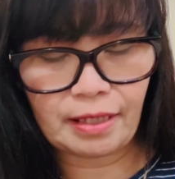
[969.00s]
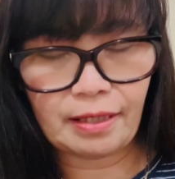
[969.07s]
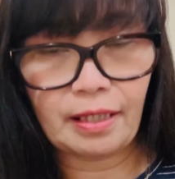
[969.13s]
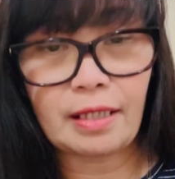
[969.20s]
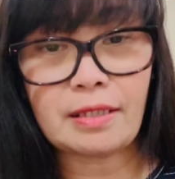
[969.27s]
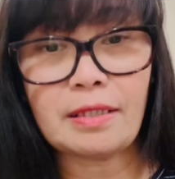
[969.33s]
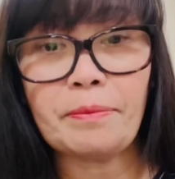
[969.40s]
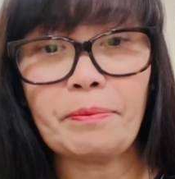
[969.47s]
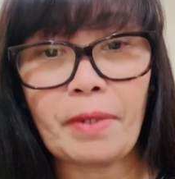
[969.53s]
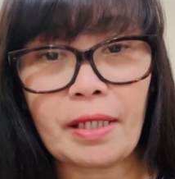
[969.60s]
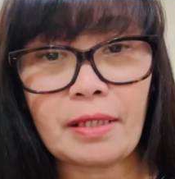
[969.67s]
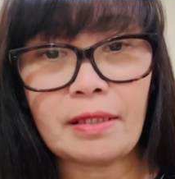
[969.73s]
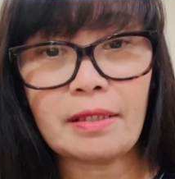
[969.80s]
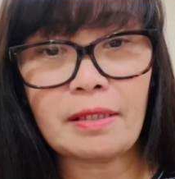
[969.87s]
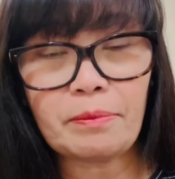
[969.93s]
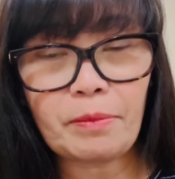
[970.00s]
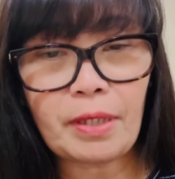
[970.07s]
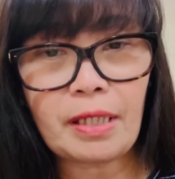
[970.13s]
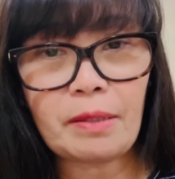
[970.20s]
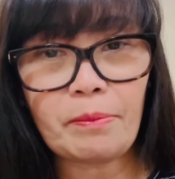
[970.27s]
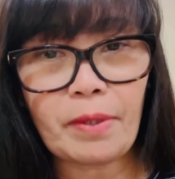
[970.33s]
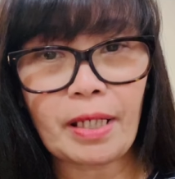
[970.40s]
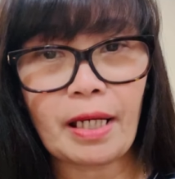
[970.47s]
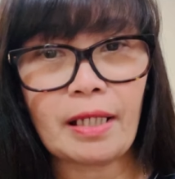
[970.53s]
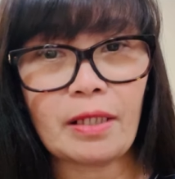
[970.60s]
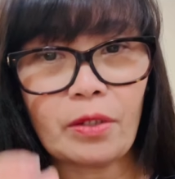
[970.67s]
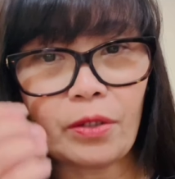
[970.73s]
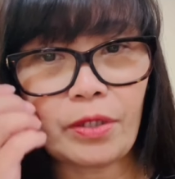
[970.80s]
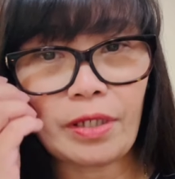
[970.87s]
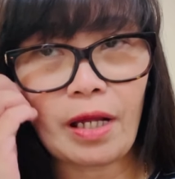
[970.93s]
it's embedded in me, but I
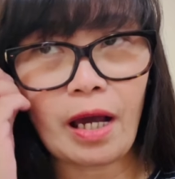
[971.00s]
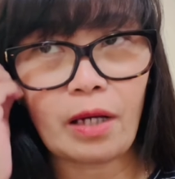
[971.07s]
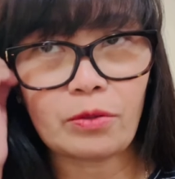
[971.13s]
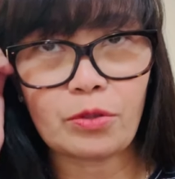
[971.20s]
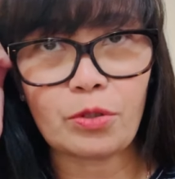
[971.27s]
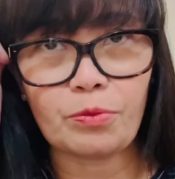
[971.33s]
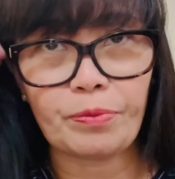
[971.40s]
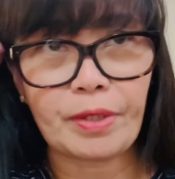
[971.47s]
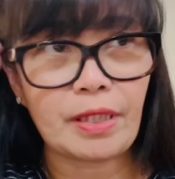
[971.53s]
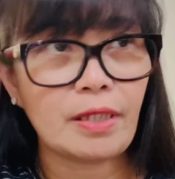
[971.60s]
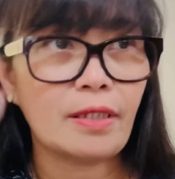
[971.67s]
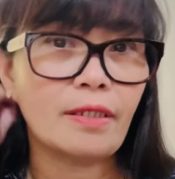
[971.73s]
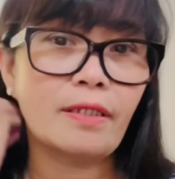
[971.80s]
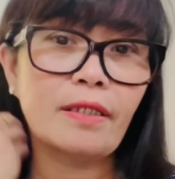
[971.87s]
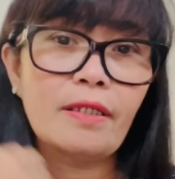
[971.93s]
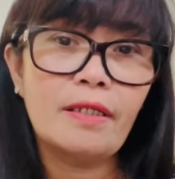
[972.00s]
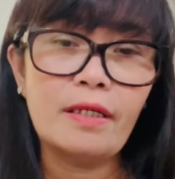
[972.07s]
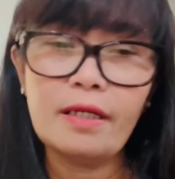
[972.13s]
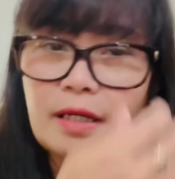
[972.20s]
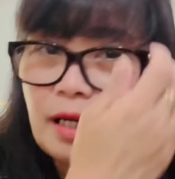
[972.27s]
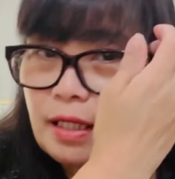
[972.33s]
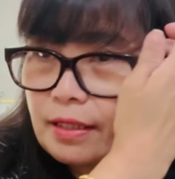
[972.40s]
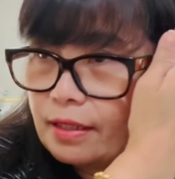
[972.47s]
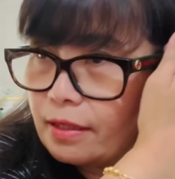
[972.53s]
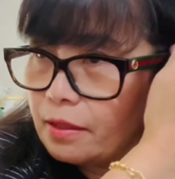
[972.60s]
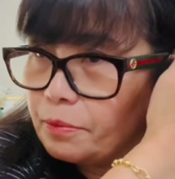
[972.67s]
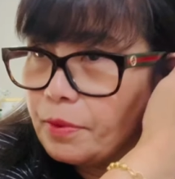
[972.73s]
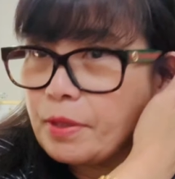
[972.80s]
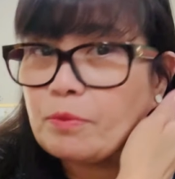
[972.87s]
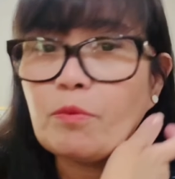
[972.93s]
learned how to be a
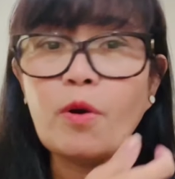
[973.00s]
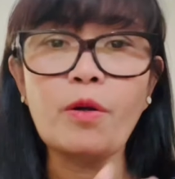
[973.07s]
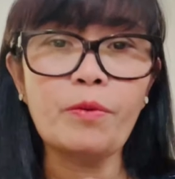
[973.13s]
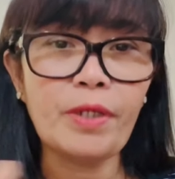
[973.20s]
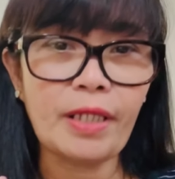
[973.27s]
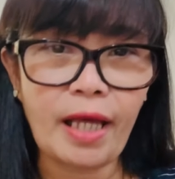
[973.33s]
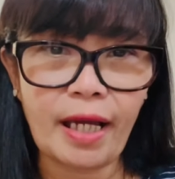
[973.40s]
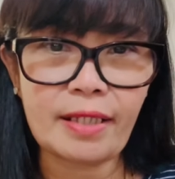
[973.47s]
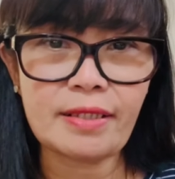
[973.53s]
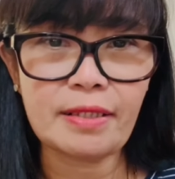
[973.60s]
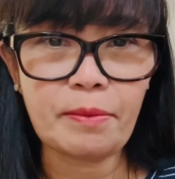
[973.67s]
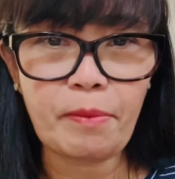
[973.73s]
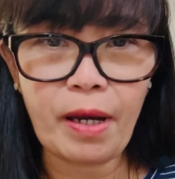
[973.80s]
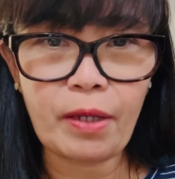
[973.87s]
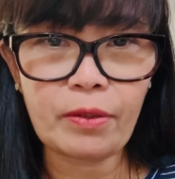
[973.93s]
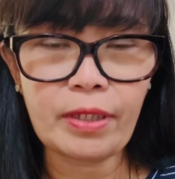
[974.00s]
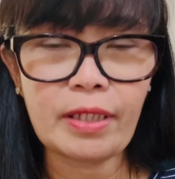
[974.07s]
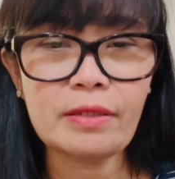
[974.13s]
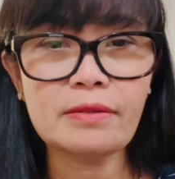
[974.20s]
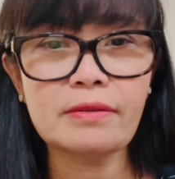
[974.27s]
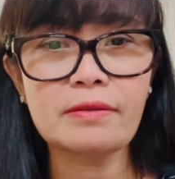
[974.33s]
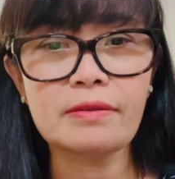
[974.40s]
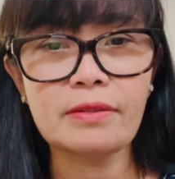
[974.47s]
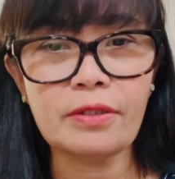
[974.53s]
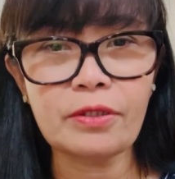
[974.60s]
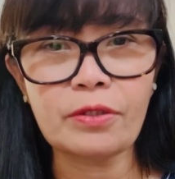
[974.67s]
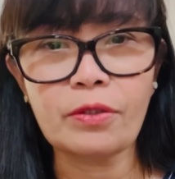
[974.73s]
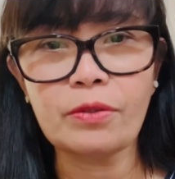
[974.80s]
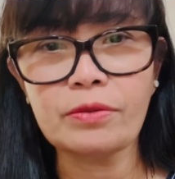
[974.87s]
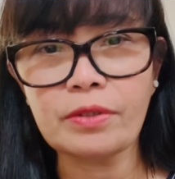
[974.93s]
little bit more relaxed about it.
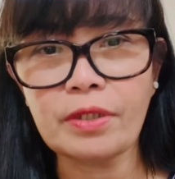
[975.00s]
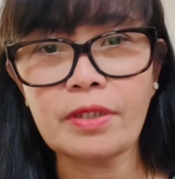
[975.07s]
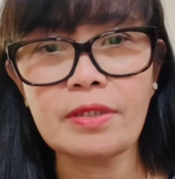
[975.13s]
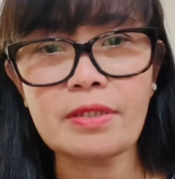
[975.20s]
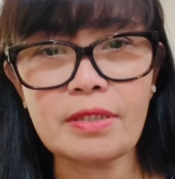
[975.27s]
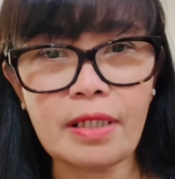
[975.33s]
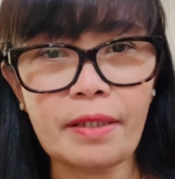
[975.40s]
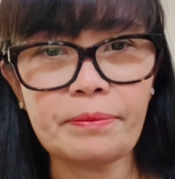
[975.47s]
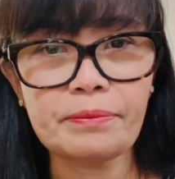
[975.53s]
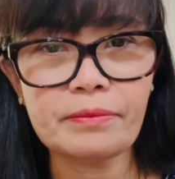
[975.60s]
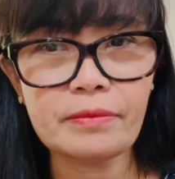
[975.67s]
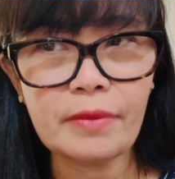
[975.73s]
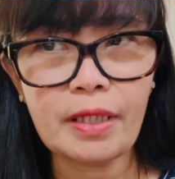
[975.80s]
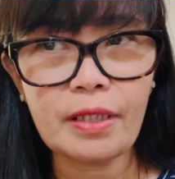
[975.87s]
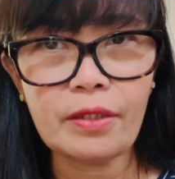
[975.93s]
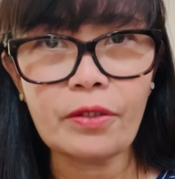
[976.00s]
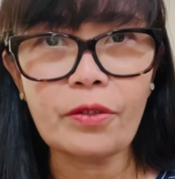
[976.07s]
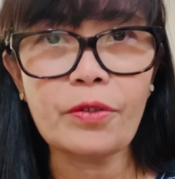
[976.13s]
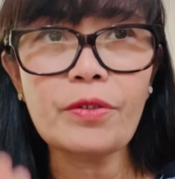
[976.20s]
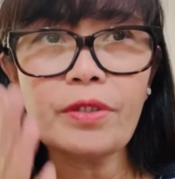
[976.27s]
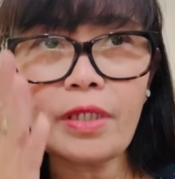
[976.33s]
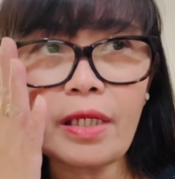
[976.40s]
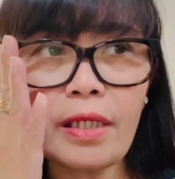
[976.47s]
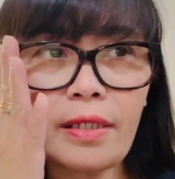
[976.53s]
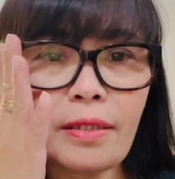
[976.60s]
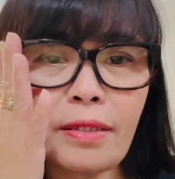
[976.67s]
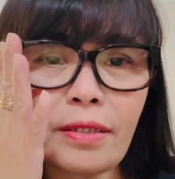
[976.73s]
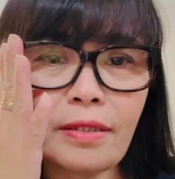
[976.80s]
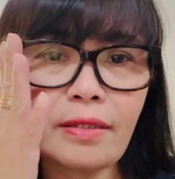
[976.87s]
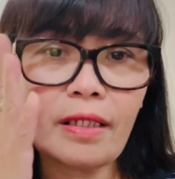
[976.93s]
You know, there are some good
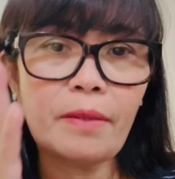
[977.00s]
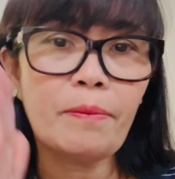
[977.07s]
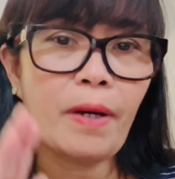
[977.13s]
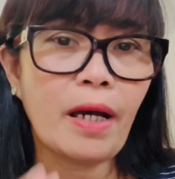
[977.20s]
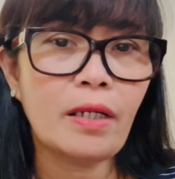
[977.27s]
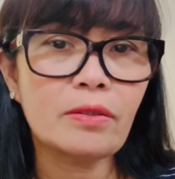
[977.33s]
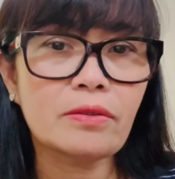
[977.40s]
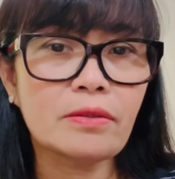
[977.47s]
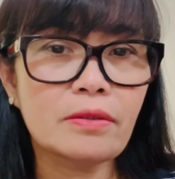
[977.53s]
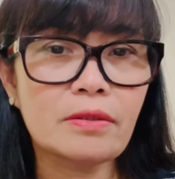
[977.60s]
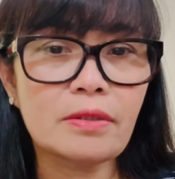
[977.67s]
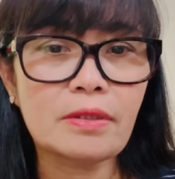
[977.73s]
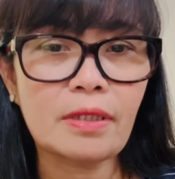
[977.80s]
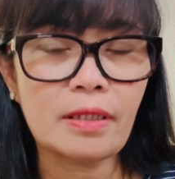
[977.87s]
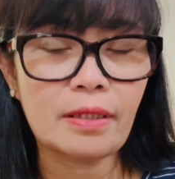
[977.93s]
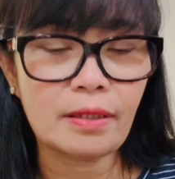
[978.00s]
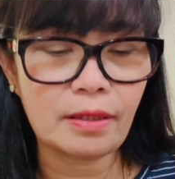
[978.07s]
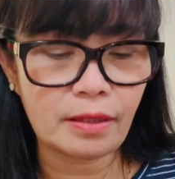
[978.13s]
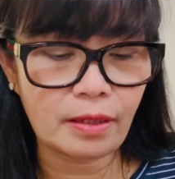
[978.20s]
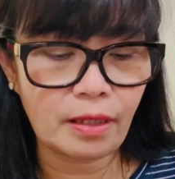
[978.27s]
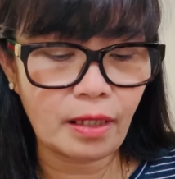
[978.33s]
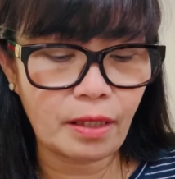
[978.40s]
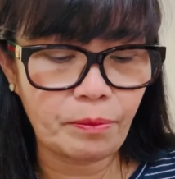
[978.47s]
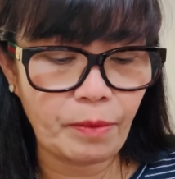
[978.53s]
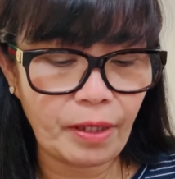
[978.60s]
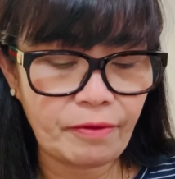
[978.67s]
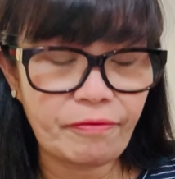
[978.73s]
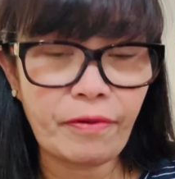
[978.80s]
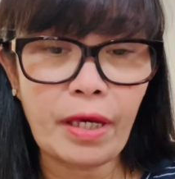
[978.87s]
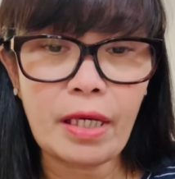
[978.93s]
things about
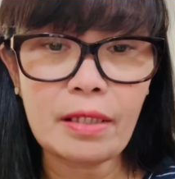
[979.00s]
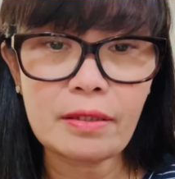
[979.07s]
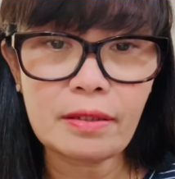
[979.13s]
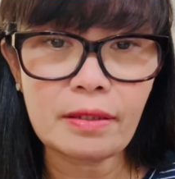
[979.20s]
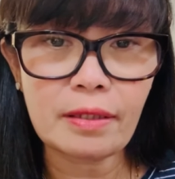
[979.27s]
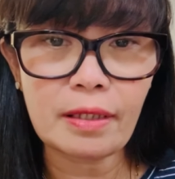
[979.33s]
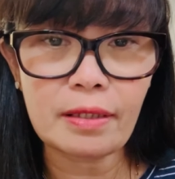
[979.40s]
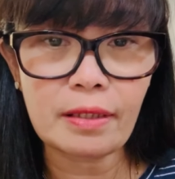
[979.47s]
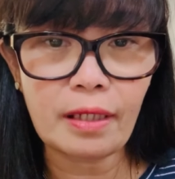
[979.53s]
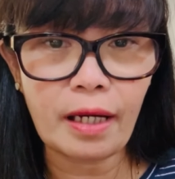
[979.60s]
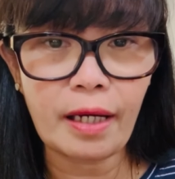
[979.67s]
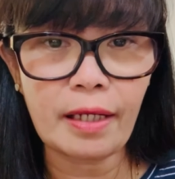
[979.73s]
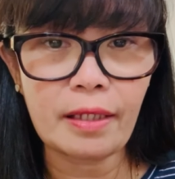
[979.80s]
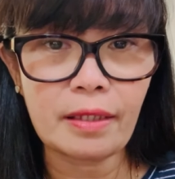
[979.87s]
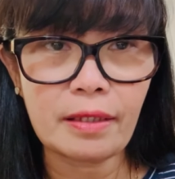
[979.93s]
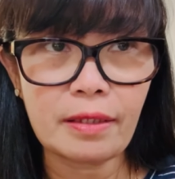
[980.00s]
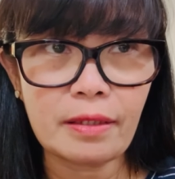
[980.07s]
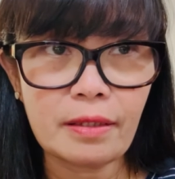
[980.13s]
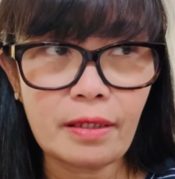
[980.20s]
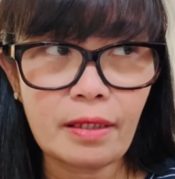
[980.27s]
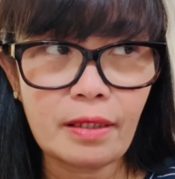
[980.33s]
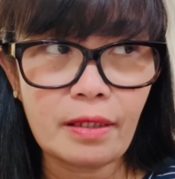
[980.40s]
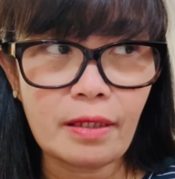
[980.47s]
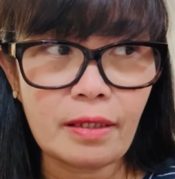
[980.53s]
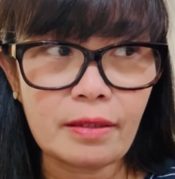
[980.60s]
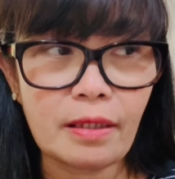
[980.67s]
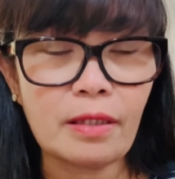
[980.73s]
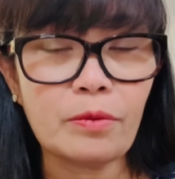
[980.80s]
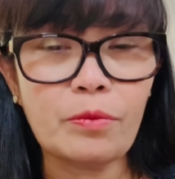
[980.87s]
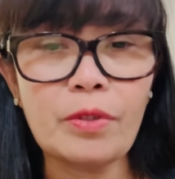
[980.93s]
my faith that
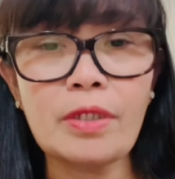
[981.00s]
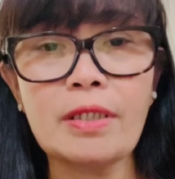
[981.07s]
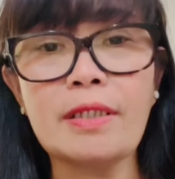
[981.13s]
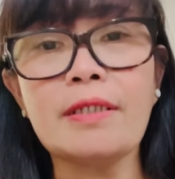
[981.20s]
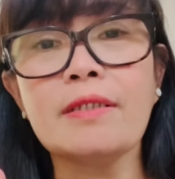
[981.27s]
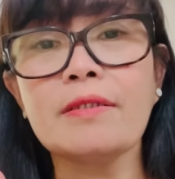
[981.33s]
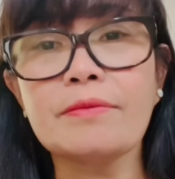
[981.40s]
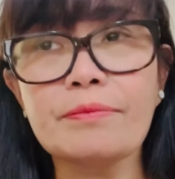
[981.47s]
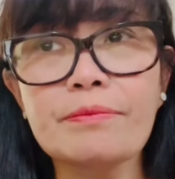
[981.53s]
really